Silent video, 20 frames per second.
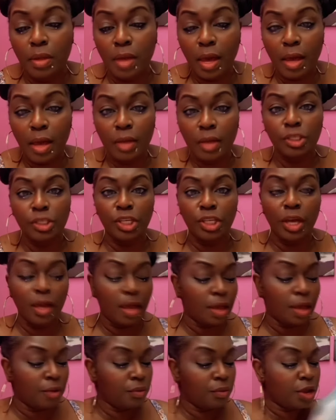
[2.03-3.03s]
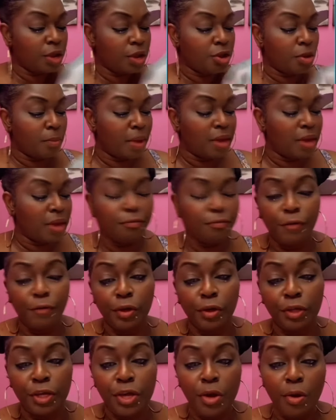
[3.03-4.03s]
Yeah, JA Radio man,
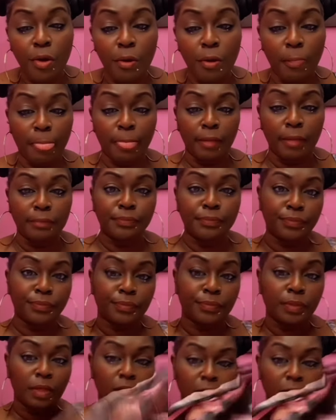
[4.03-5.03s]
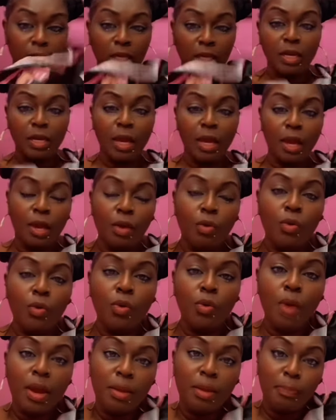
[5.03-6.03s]
fuck you. Yeah,
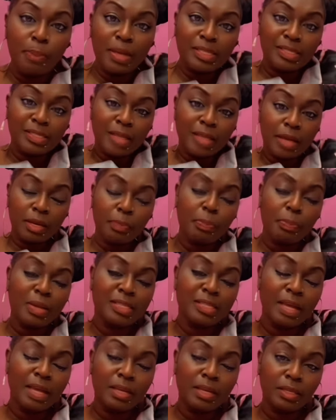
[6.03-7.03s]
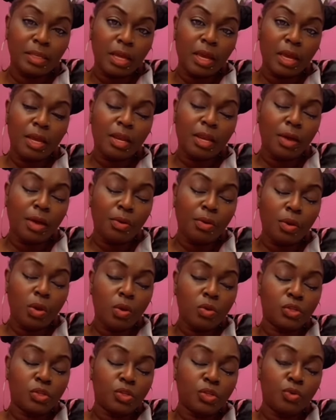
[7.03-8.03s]
una the peasant, the peasant there in our
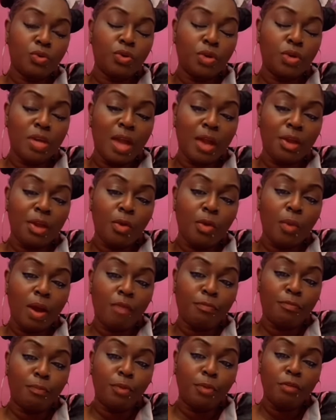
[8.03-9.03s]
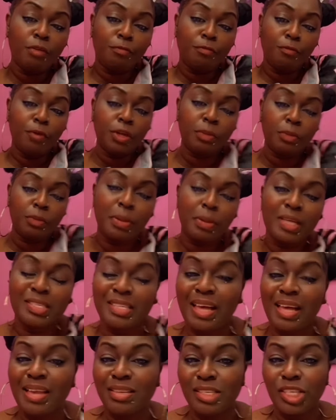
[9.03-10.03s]
house. Un, yeah, your wife bring forth
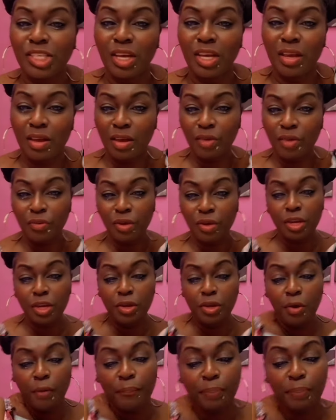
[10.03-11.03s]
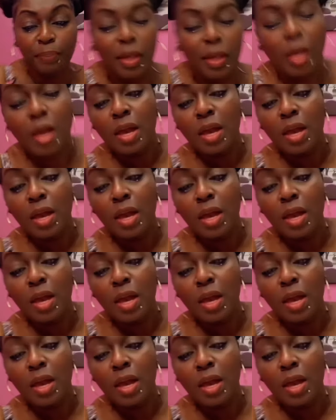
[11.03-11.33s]
peasant, JA Radio.